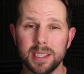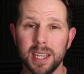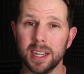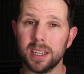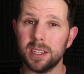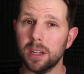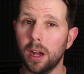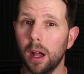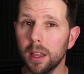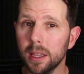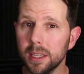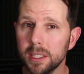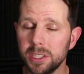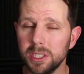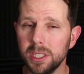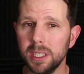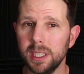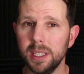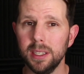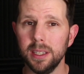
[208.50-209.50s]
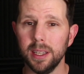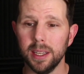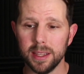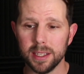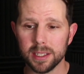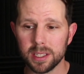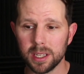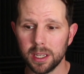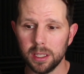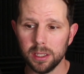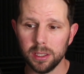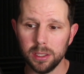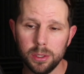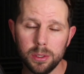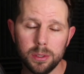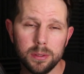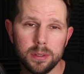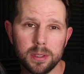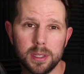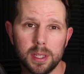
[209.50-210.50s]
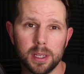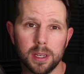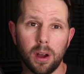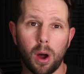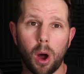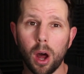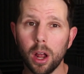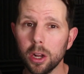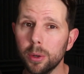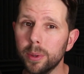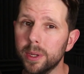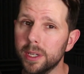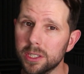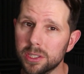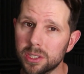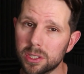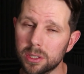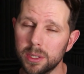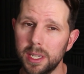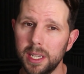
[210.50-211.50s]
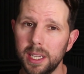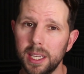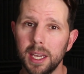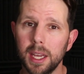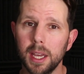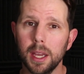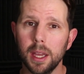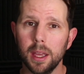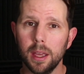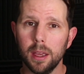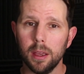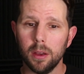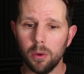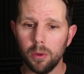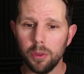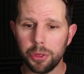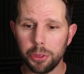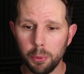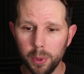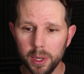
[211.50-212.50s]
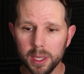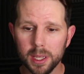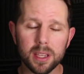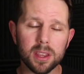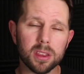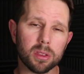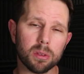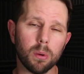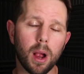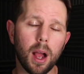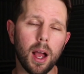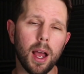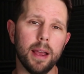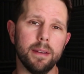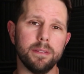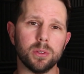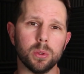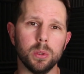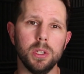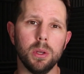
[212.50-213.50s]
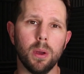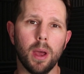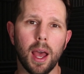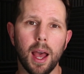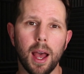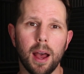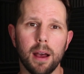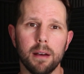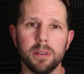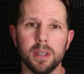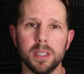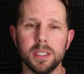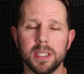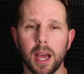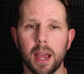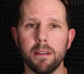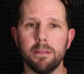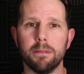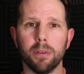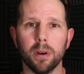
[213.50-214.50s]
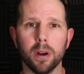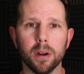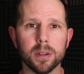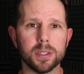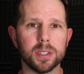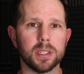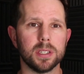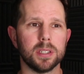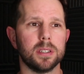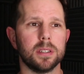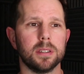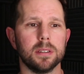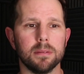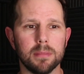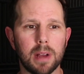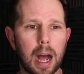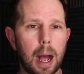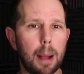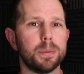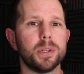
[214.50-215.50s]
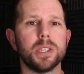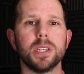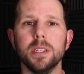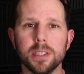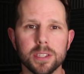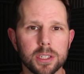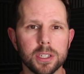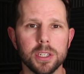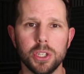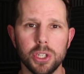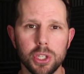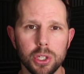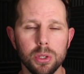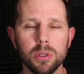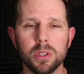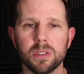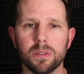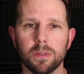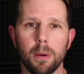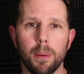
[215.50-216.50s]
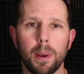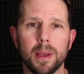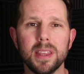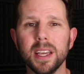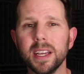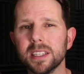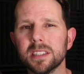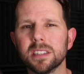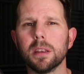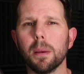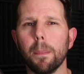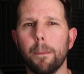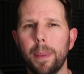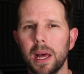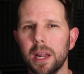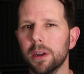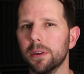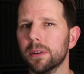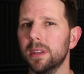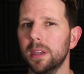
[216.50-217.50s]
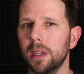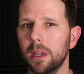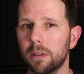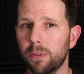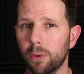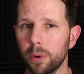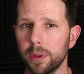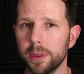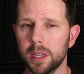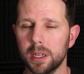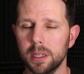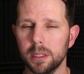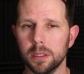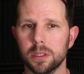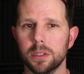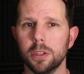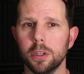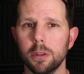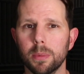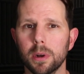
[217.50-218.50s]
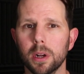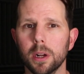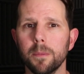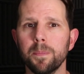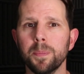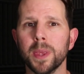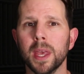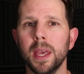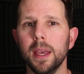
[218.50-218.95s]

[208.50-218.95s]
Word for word: technology, and this includes the auto industry, really thrives when you have a diverse options to choose from. I think it's the better thing for the consumer